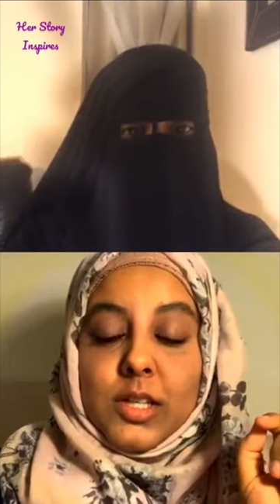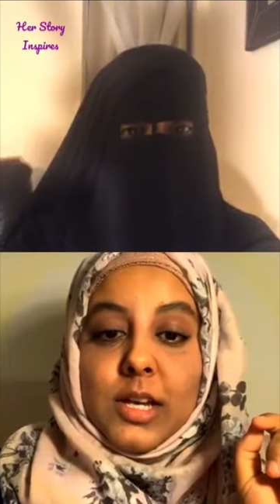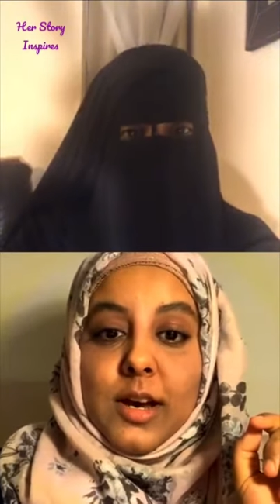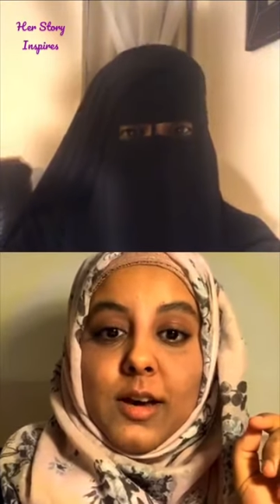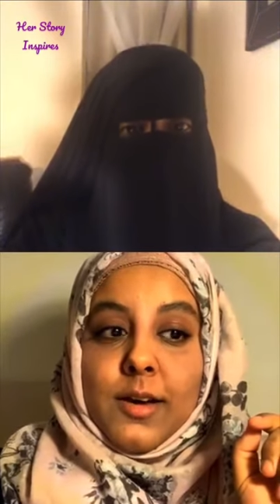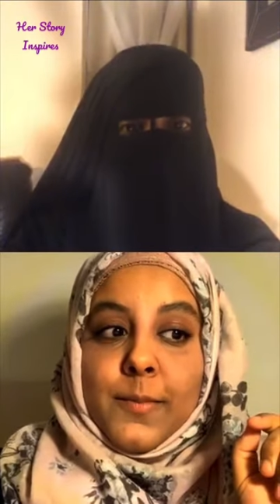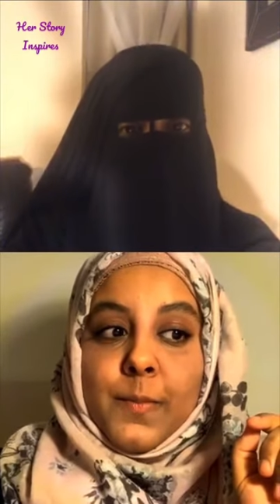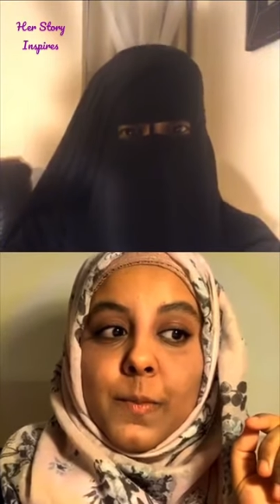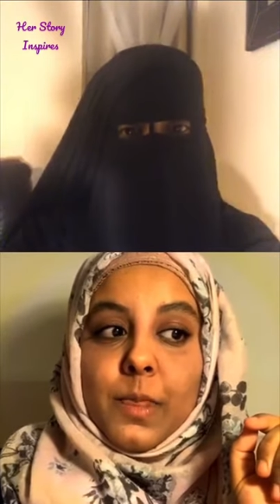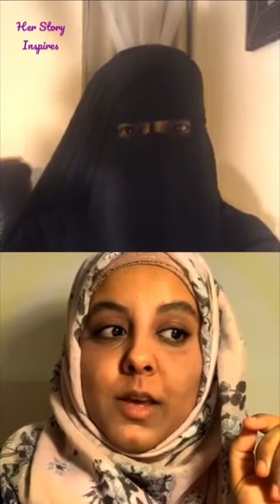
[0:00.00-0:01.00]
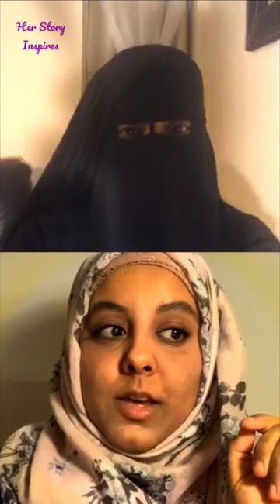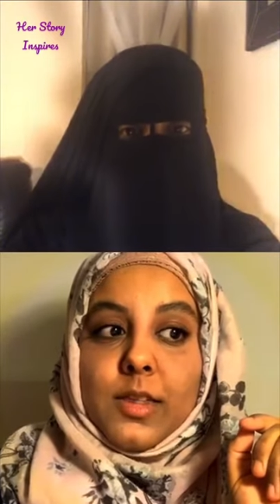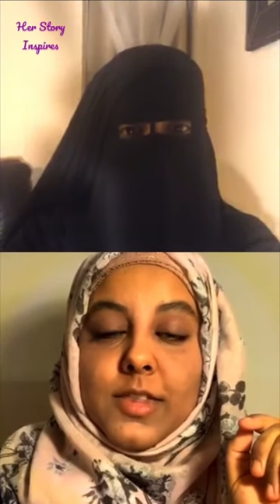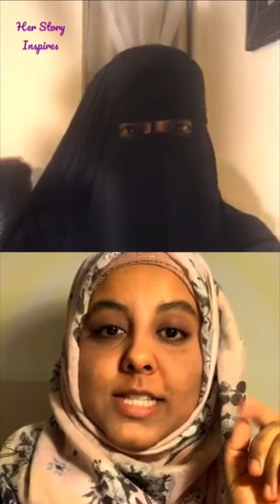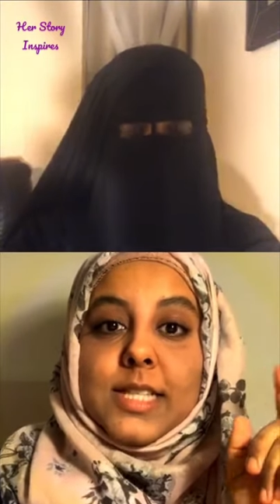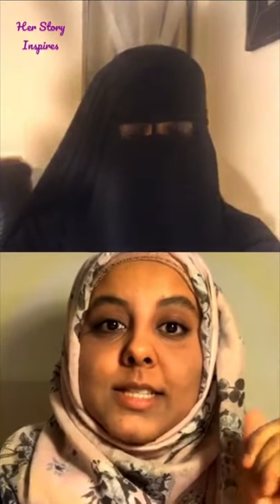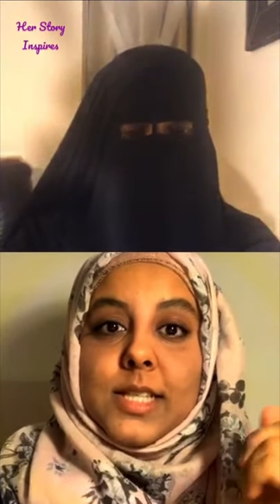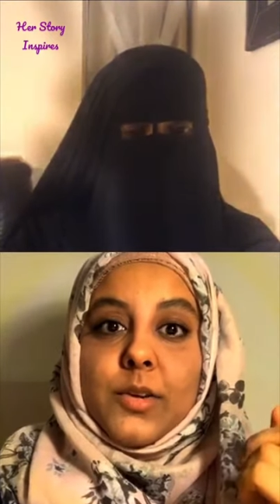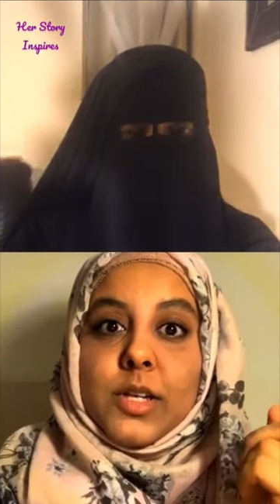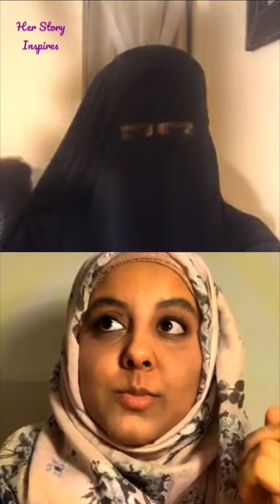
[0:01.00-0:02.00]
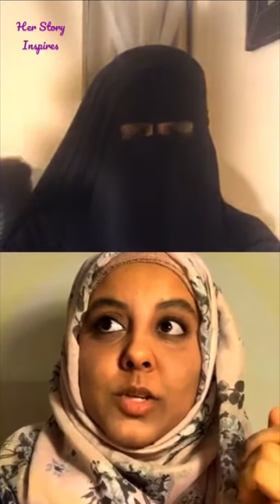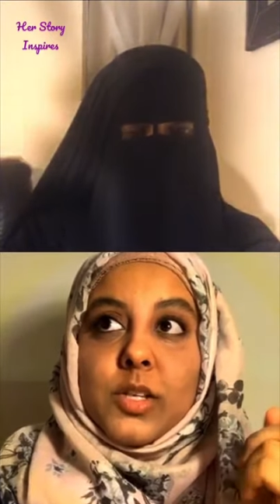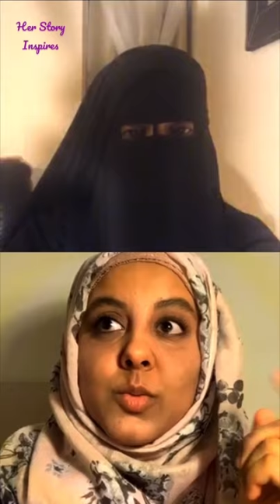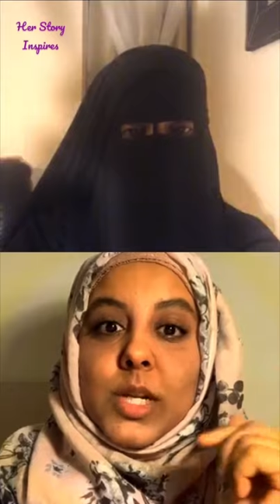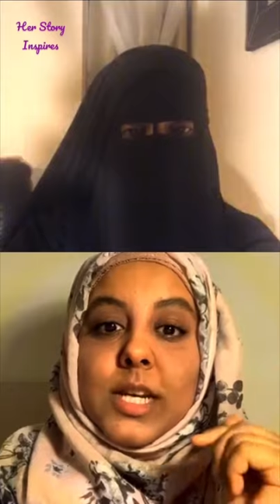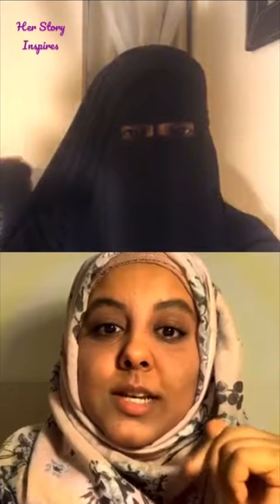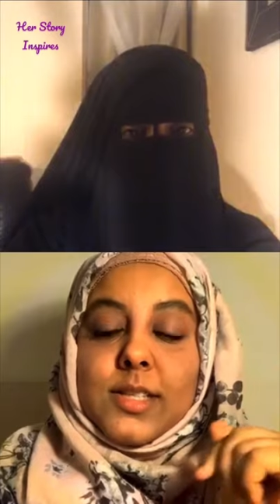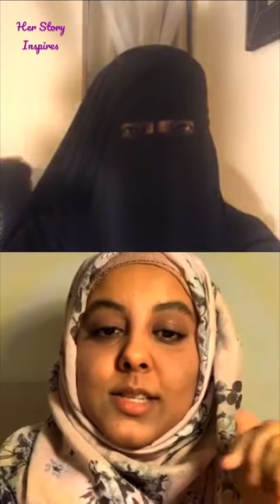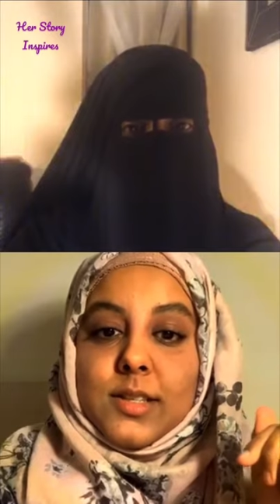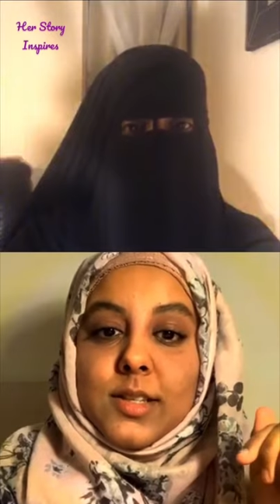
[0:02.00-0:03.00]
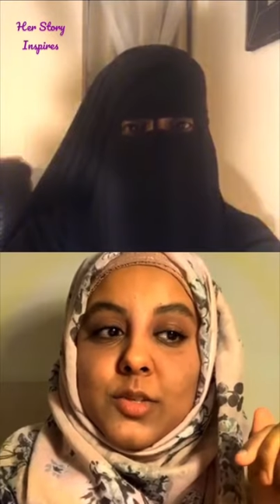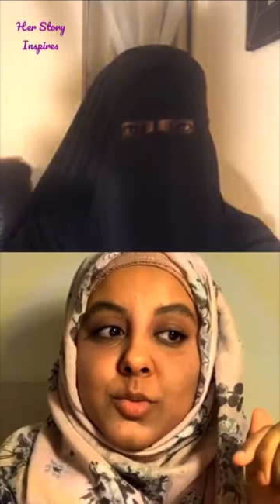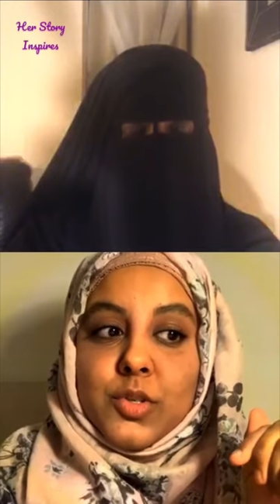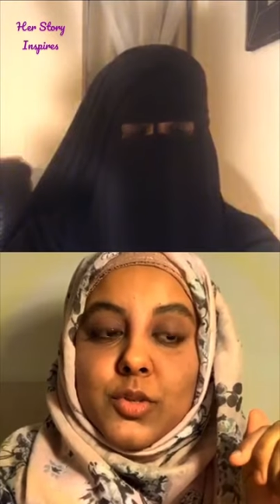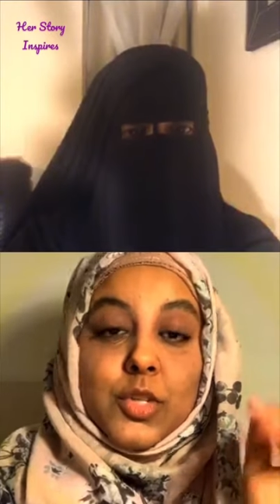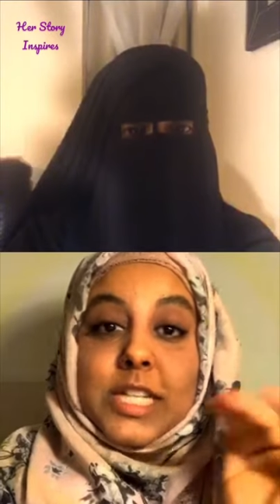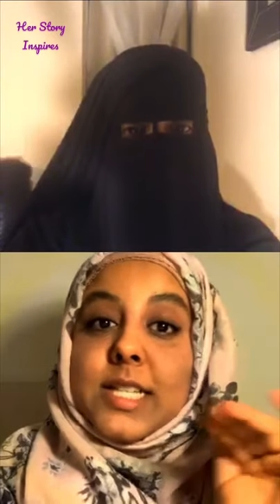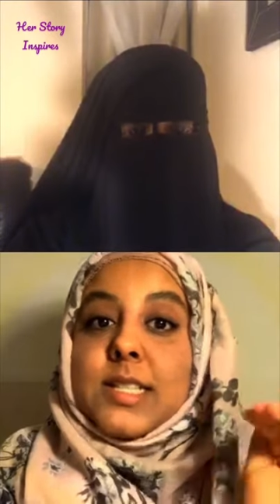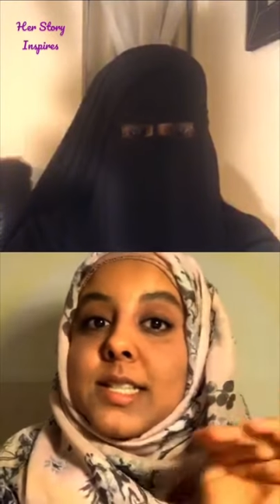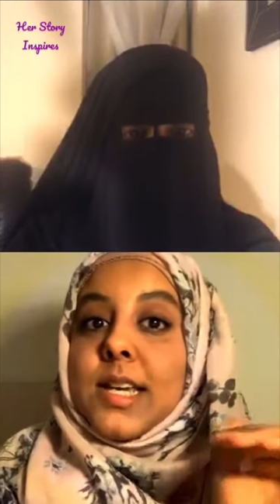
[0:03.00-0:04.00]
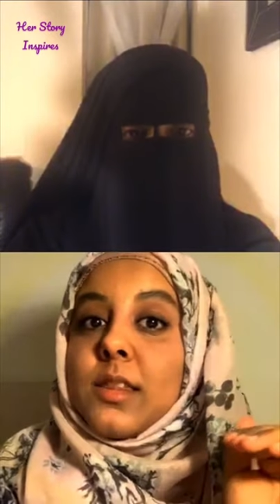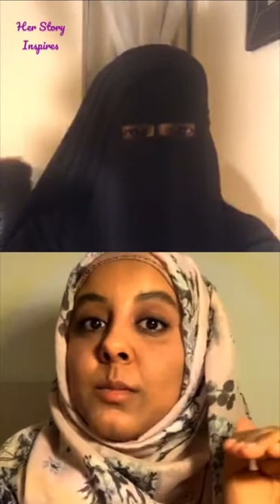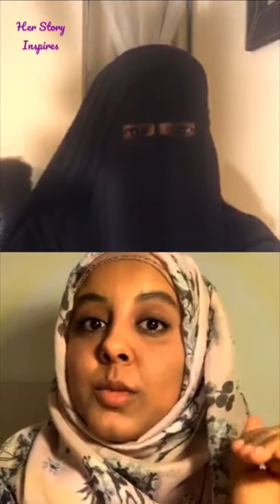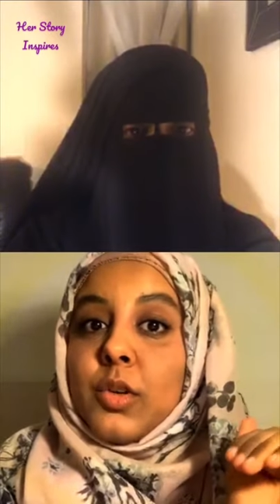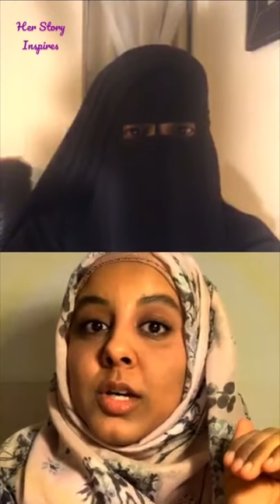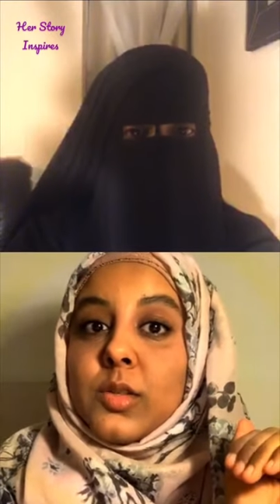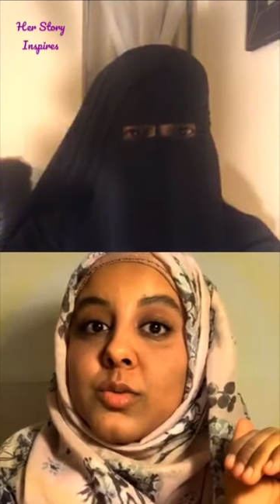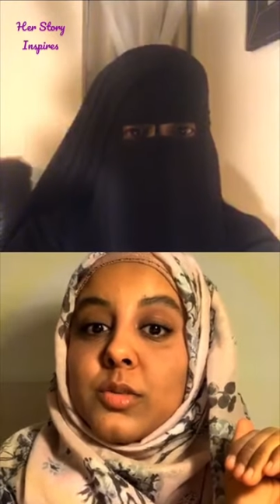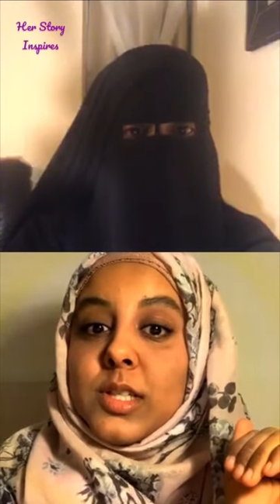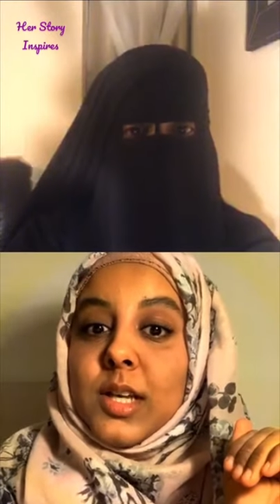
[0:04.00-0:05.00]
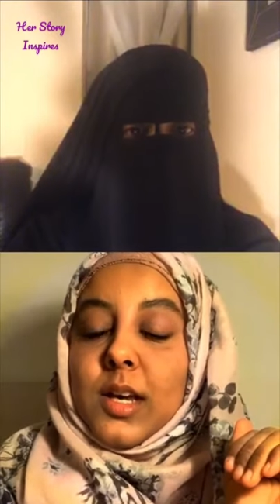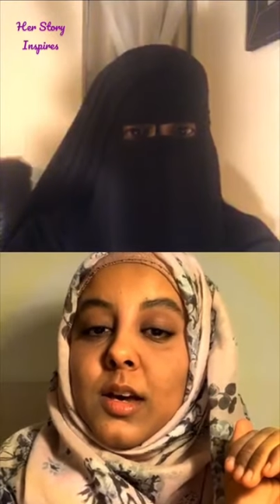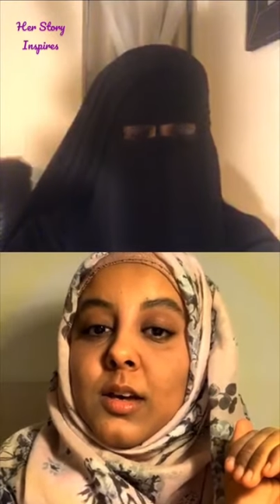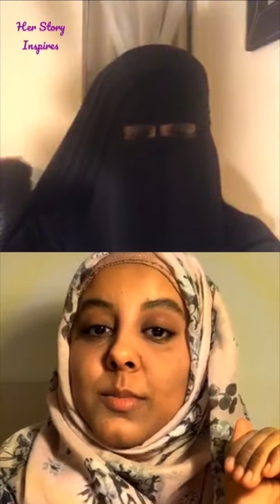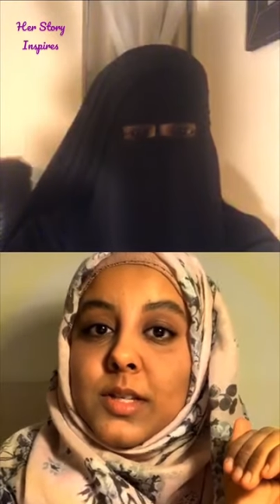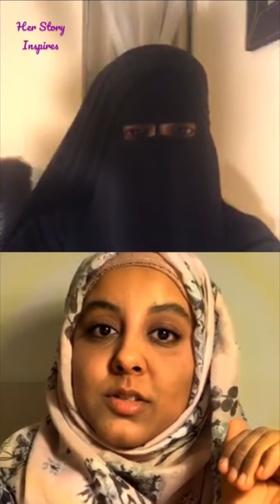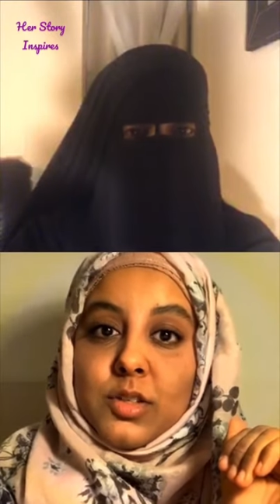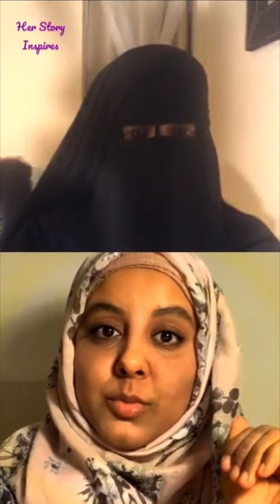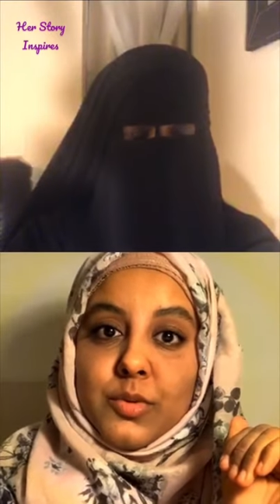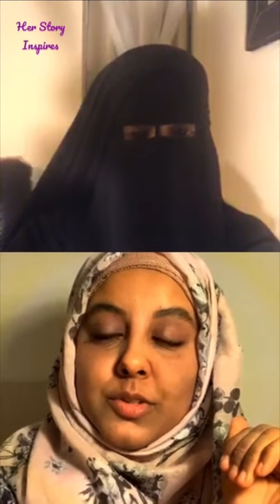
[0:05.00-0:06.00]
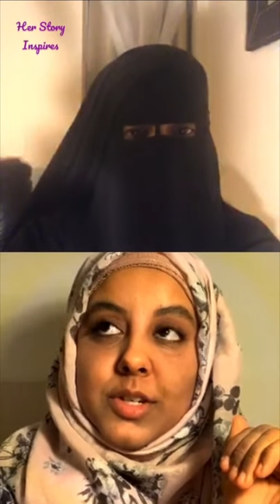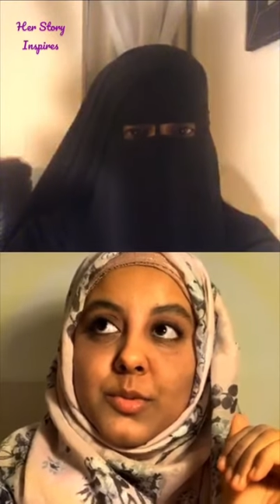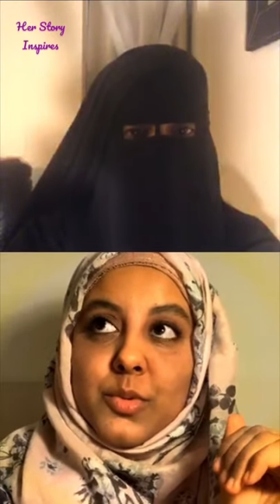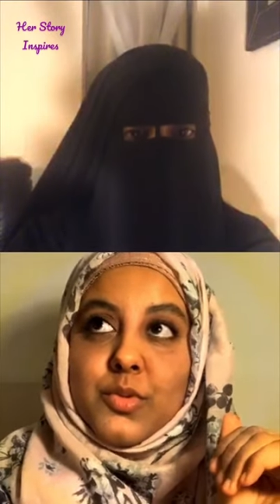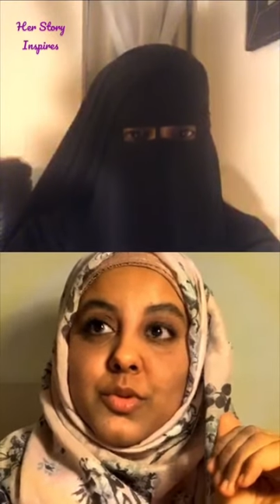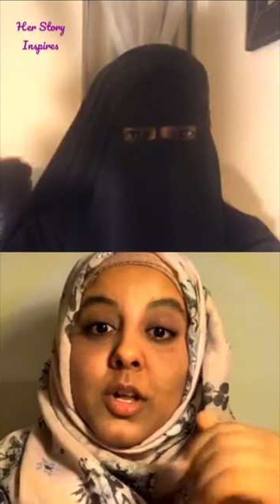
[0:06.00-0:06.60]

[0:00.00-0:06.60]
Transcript: this is serious, because when it gets to that stage with children, it doesn't take them long at all to get into topical steroid withdrawal.